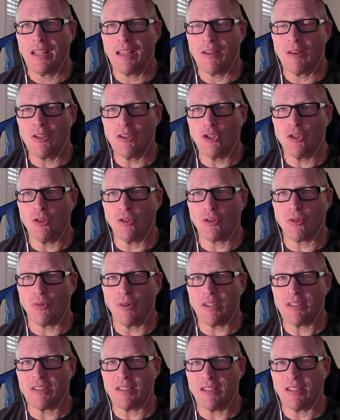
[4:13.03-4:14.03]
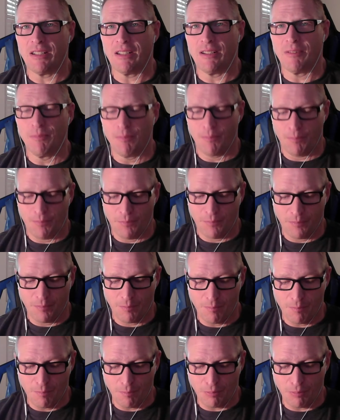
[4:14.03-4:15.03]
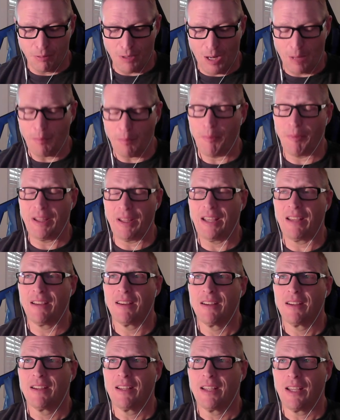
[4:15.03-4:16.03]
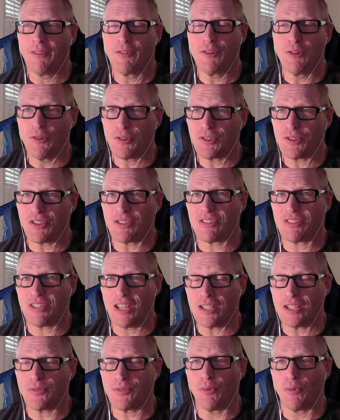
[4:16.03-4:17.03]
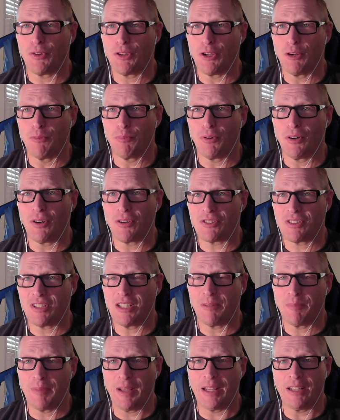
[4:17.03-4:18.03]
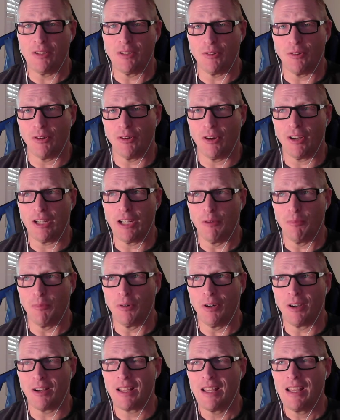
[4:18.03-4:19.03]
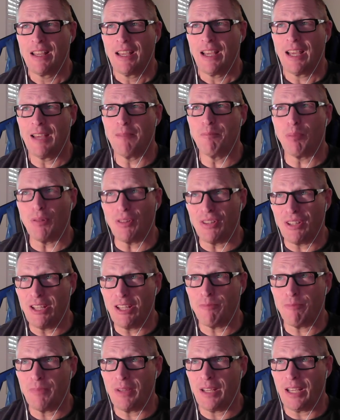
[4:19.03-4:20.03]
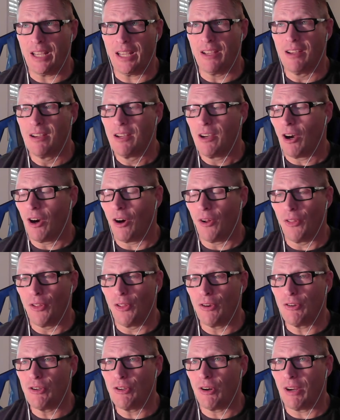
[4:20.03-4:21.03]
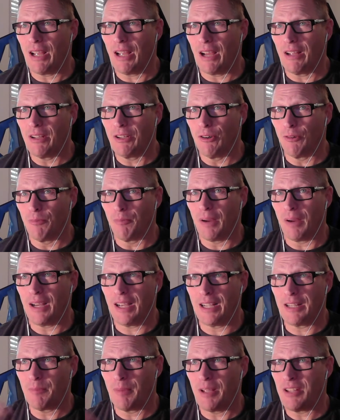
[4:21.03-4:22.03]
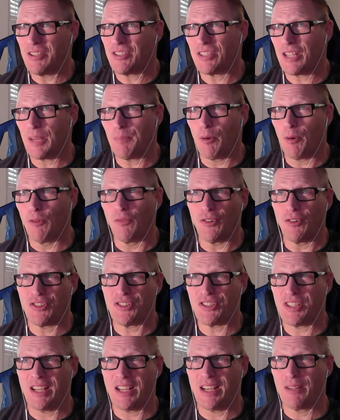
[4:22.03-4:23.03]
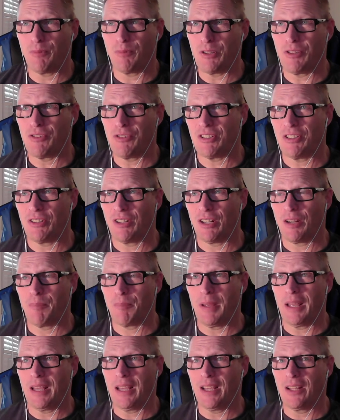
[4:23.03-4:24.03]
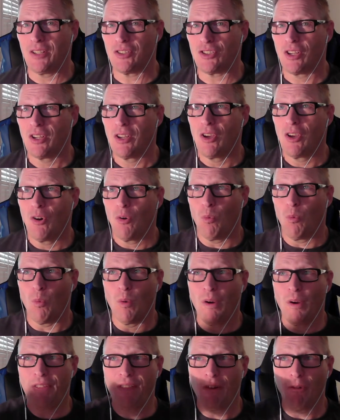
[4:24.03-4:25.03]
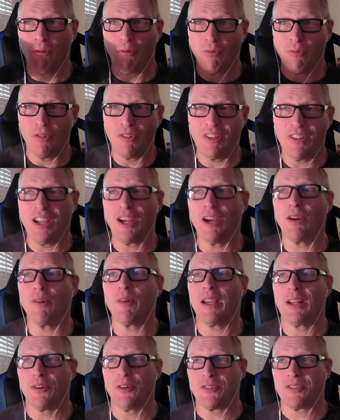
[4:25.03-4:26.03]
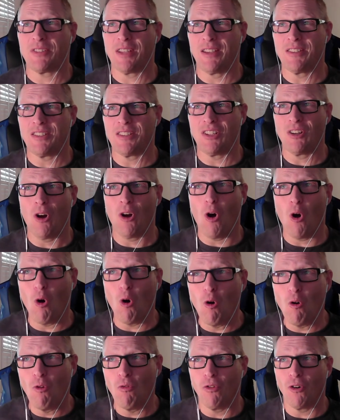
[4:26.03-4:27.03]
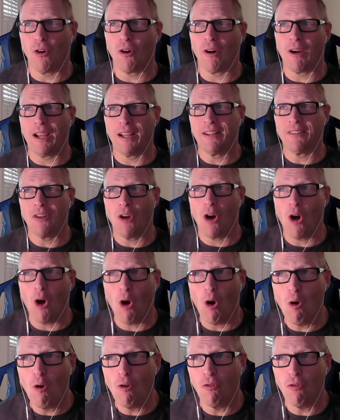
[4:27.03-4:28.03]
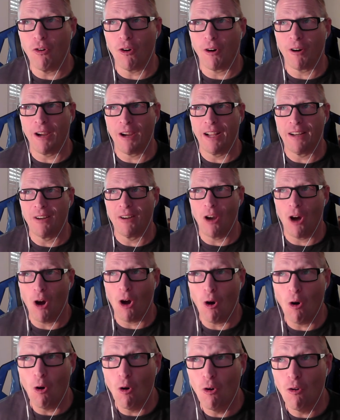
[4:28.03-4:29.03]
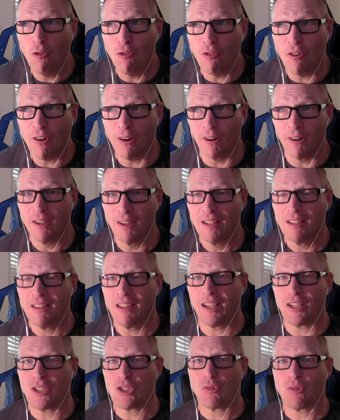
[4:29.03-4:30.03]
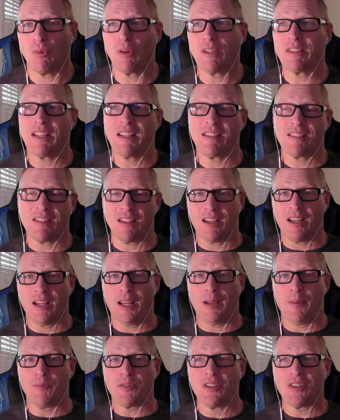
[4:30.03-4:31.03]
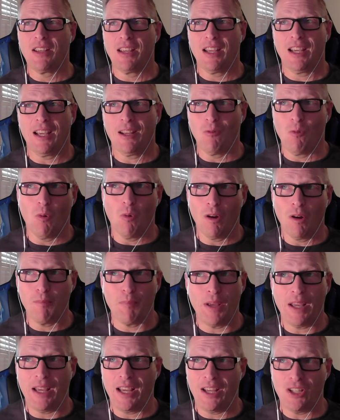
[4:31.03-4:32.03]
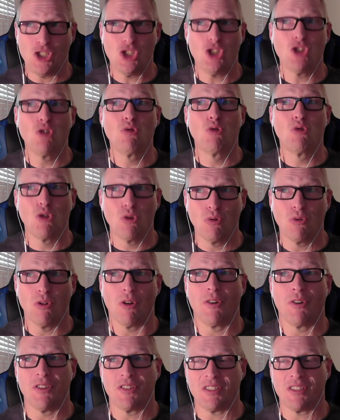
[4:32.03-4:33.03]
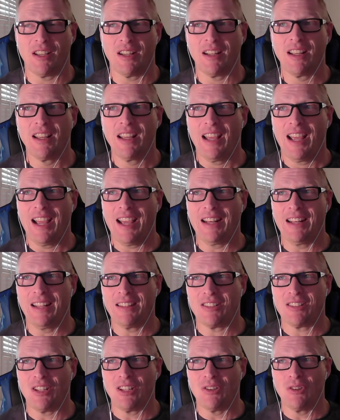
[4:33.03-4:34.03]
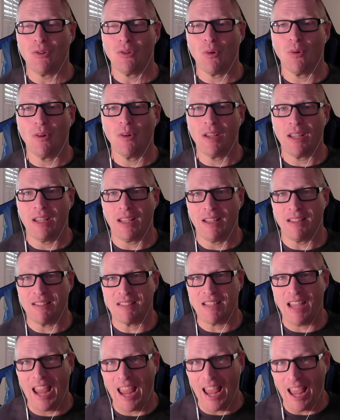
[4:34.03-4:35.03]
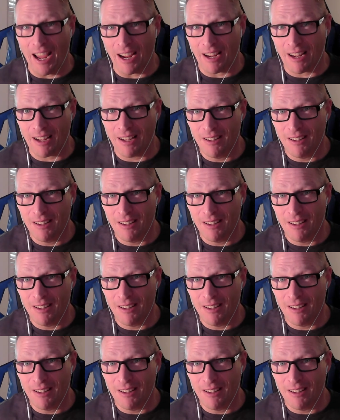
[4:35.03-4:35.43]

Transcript: you're going to probably if you're successful with your book, see it made into an audiobook. And believe me, although your your mind may skip over said when you see it on a page, when the narrator says it over and over and over like 20 times in one page, you do notice it and it's annoying as heck.